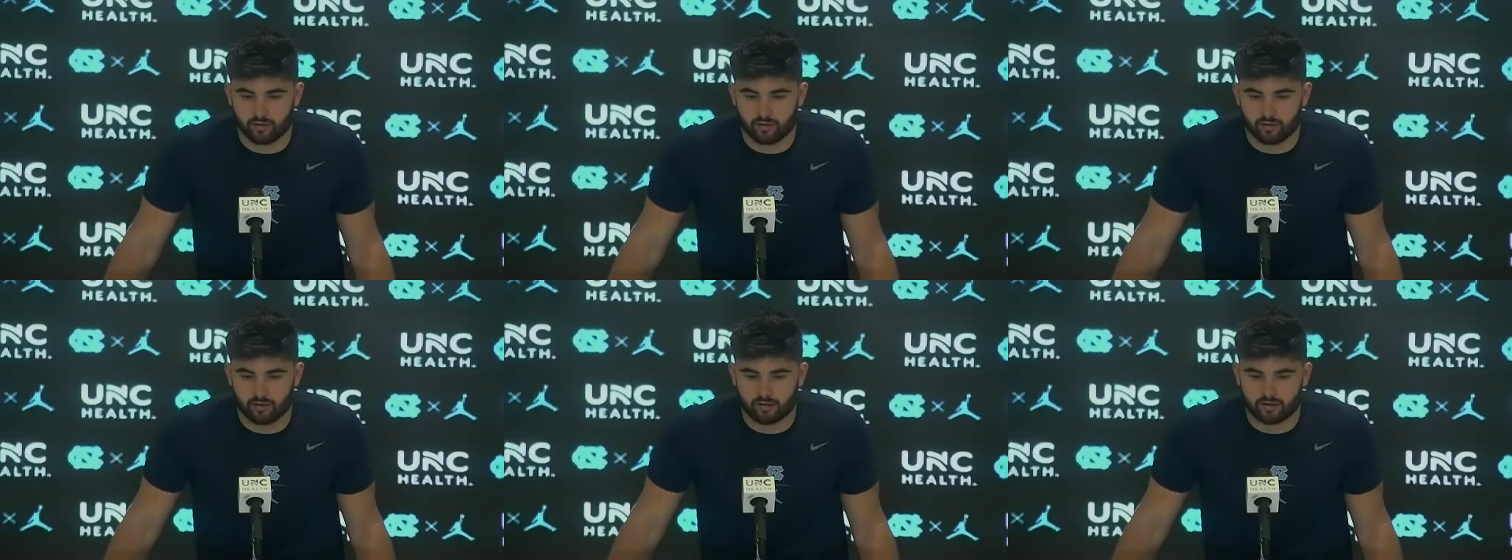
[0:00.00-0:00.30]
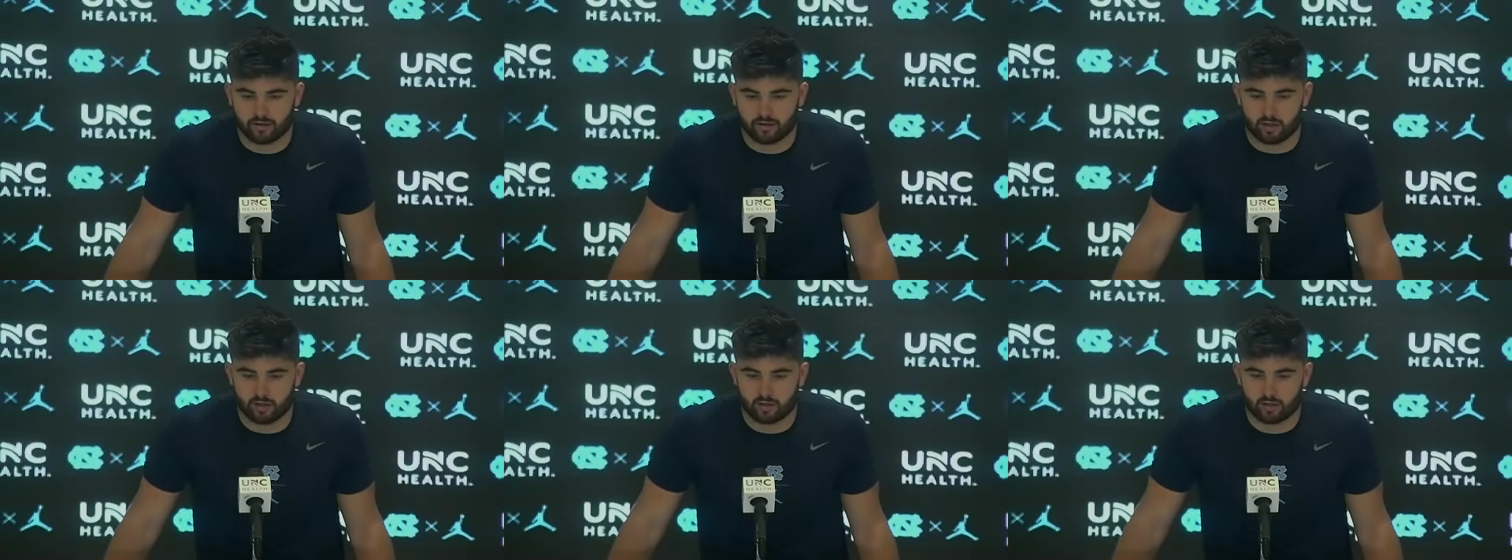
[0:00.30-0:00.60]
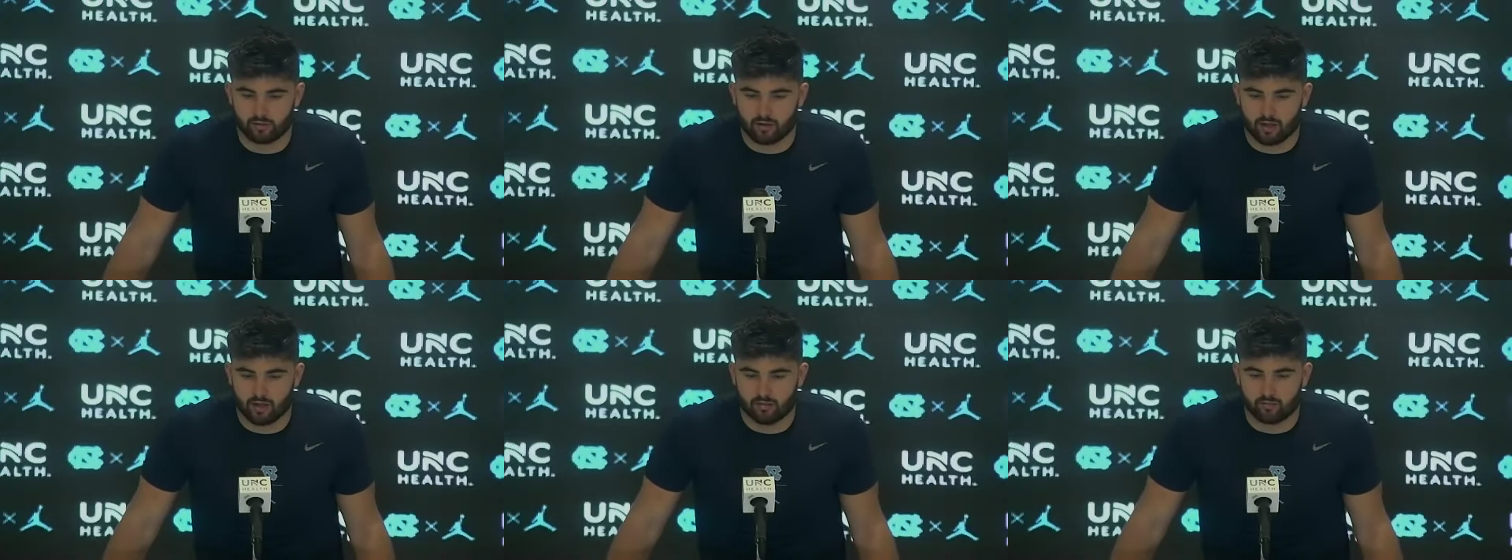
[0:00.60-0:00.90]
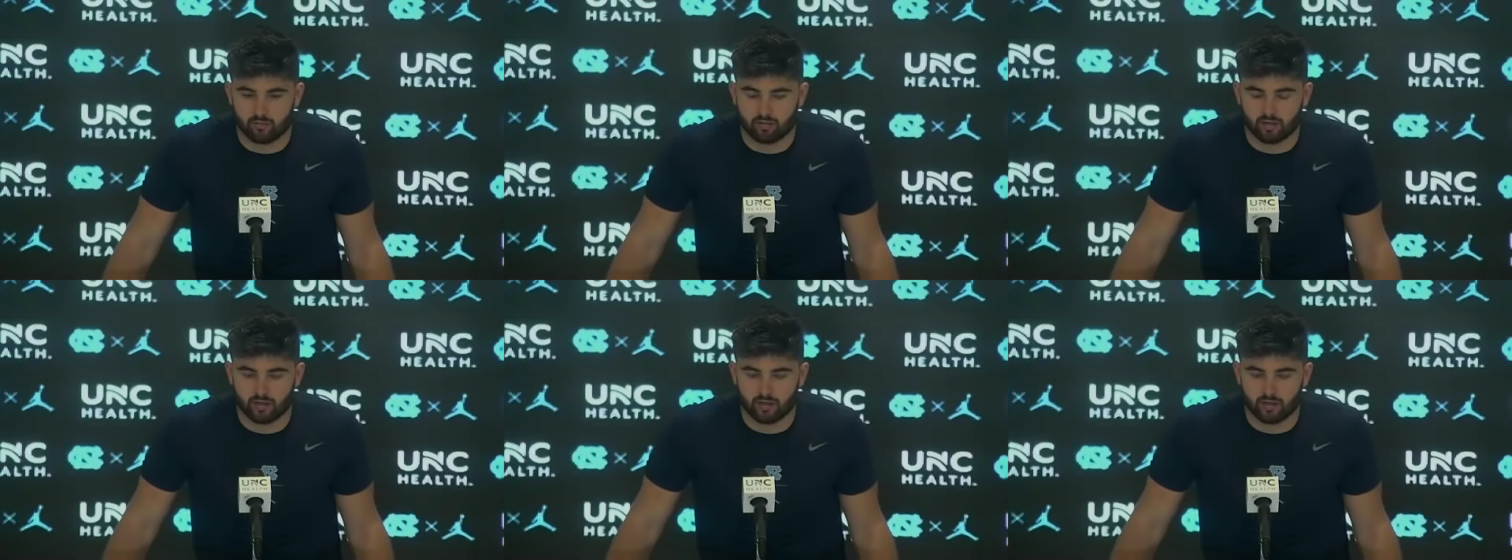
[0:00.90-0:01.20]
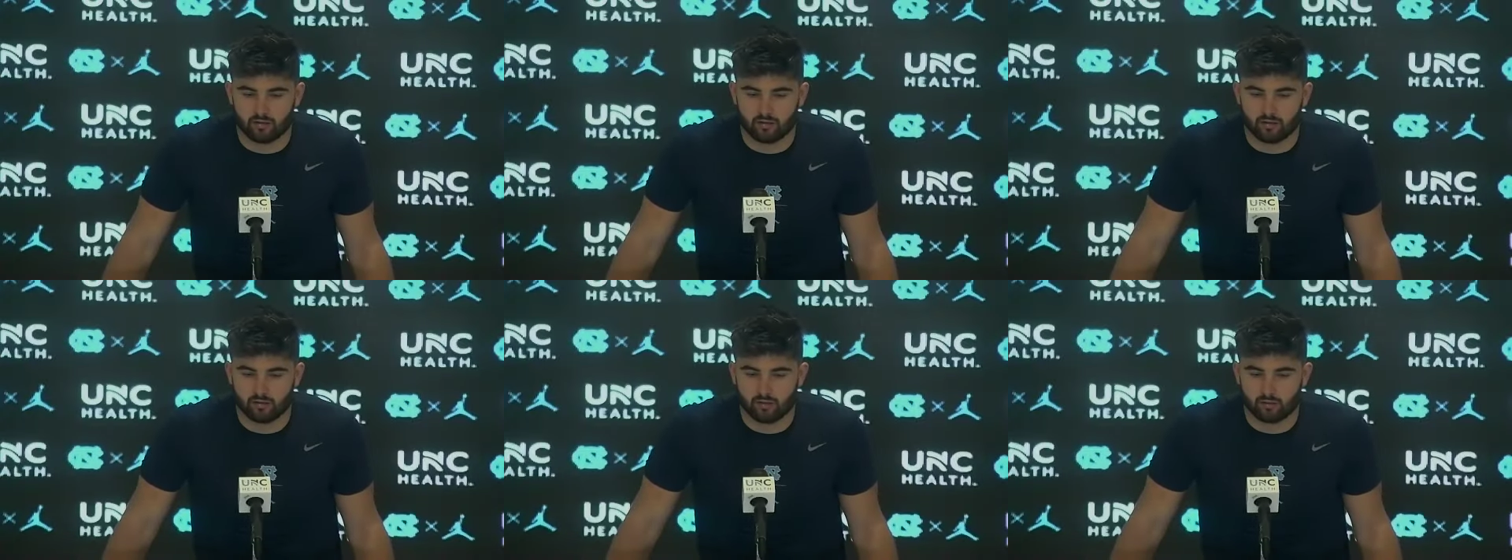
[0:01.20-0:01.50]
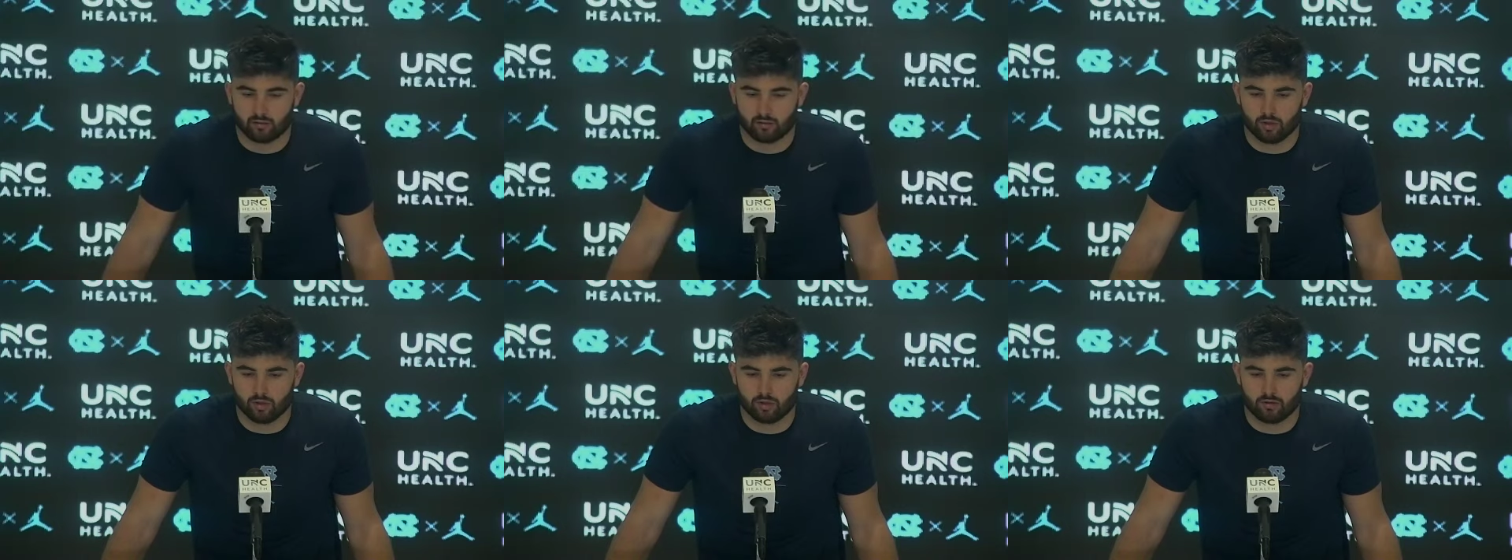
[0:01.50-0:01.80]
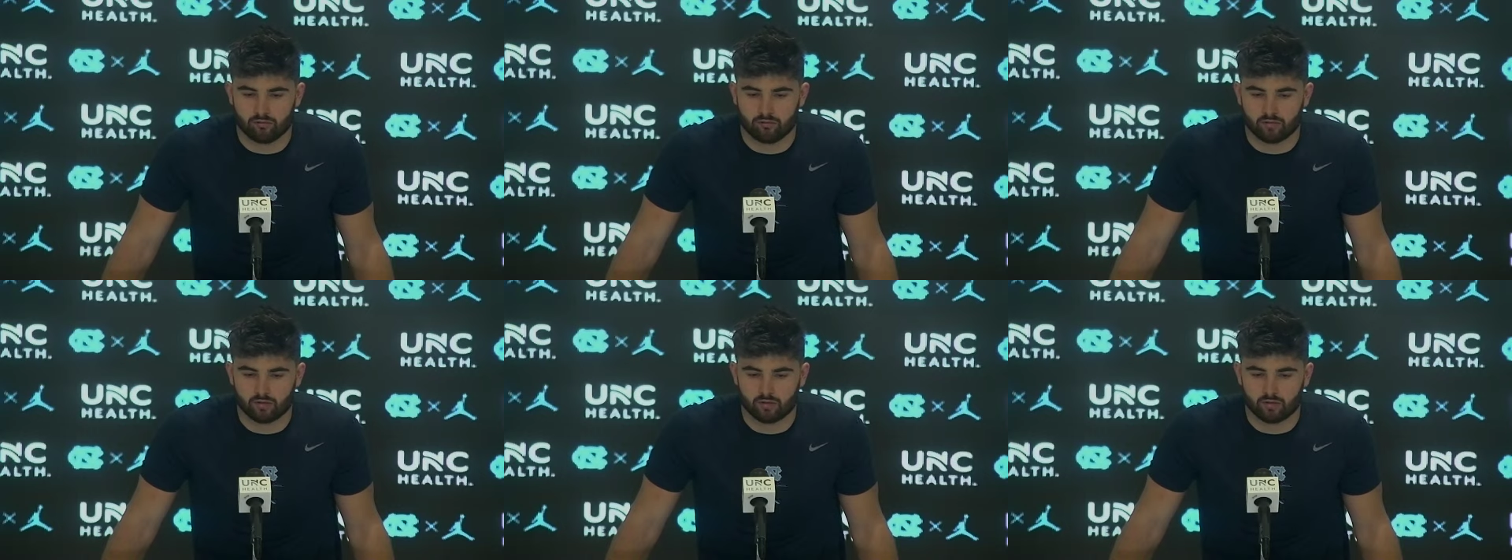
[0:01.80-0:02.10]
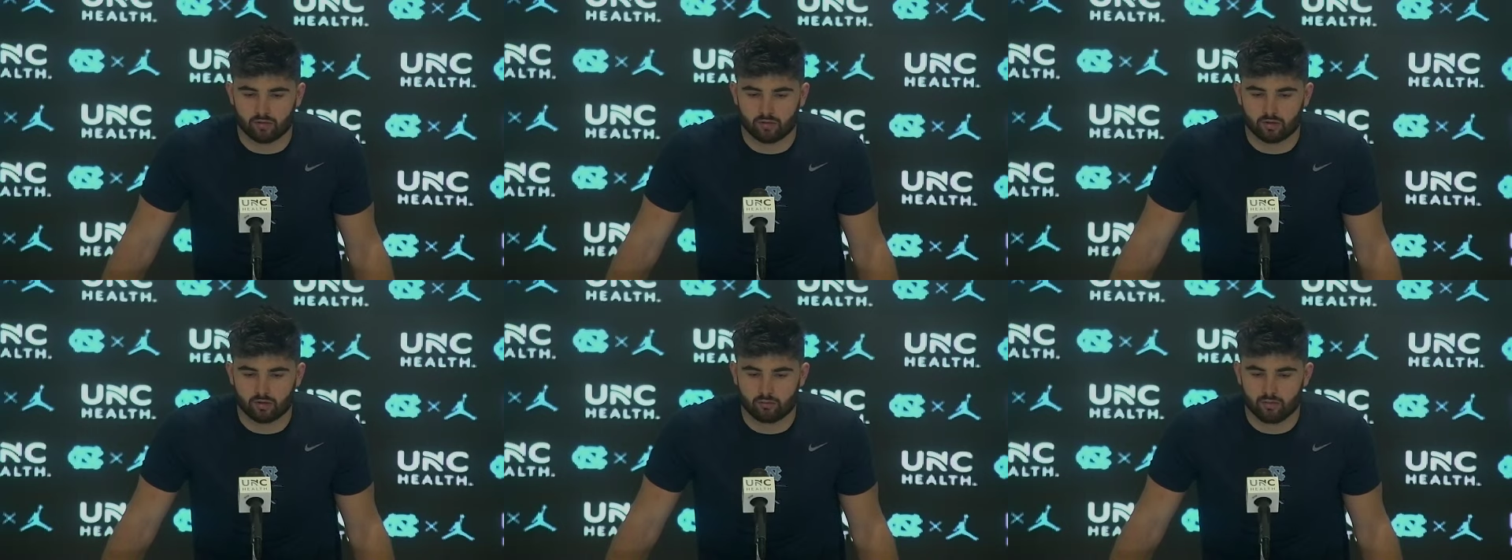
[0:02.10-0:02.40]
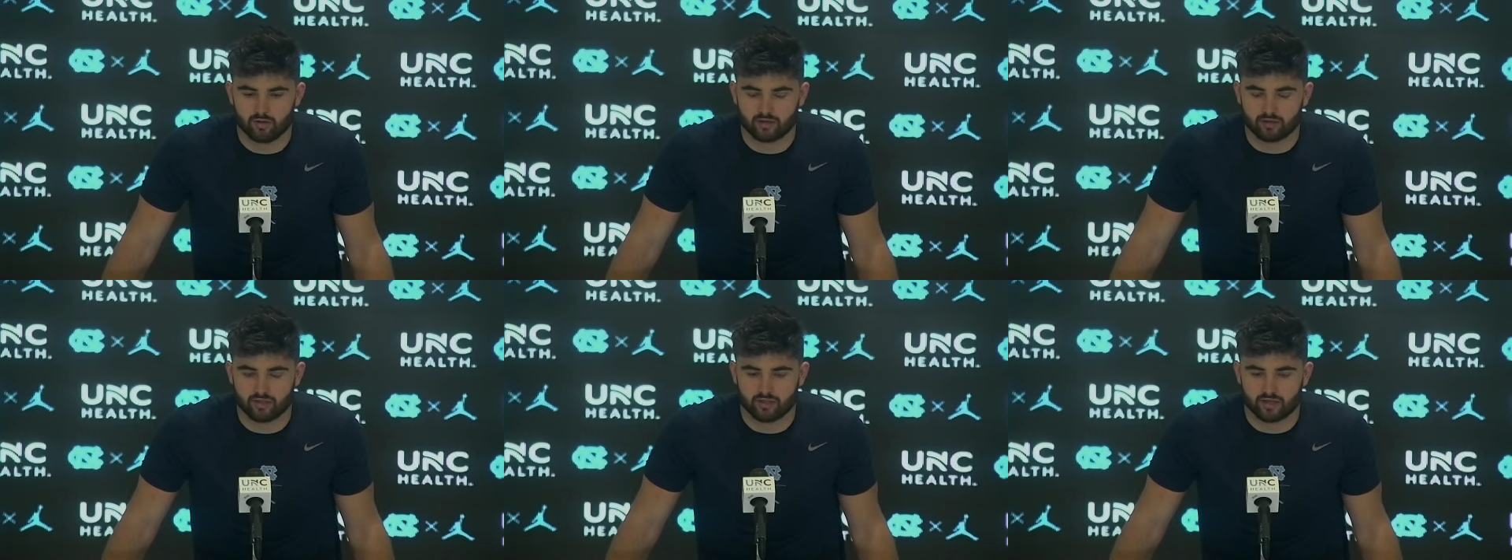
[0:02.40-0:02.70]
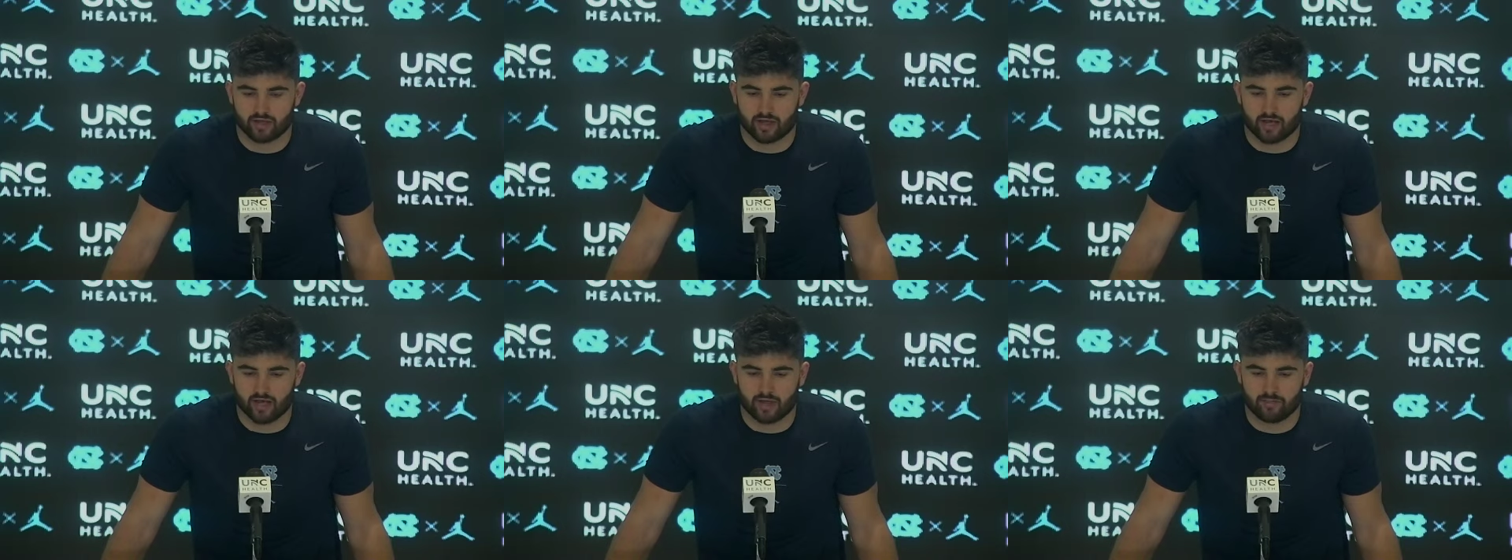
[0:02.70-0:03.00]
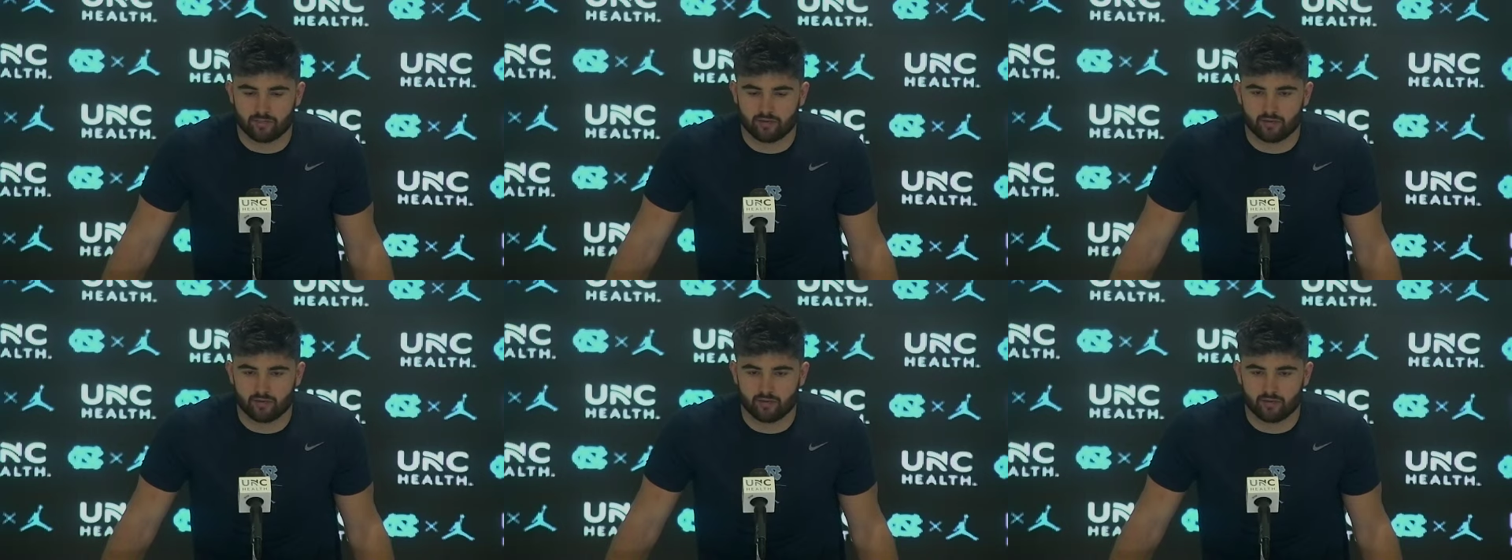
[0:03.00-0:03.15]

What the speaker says: You know, I think our O-line played well for most of the game.